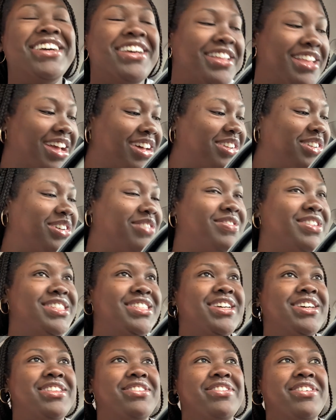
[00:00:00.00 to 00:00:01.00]
Y'all know I'm a
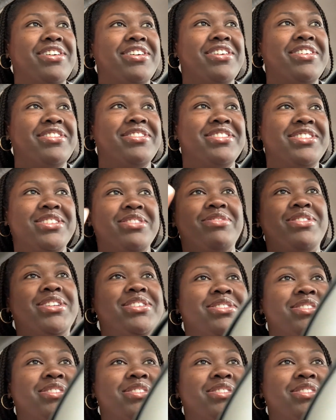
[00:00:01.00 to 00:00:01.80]
Southern girl, so what do